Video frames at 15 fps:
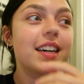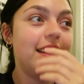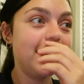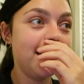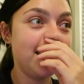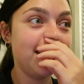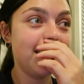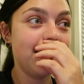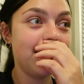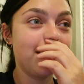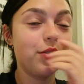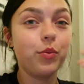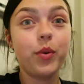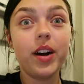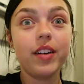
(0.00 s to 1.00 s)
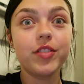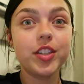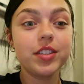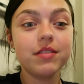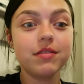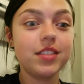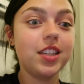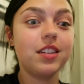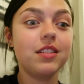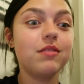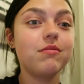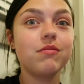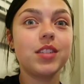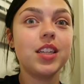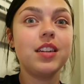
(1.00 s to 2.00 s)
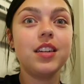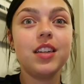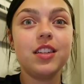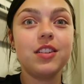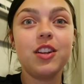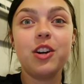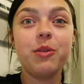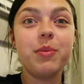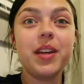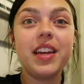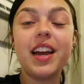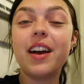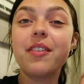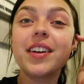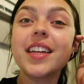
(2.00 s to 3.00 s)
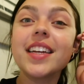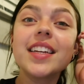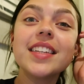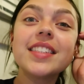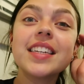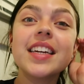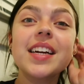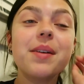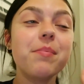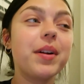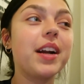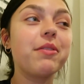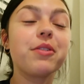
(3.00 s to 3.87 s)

Whatever, you know, it'll be how it is. But I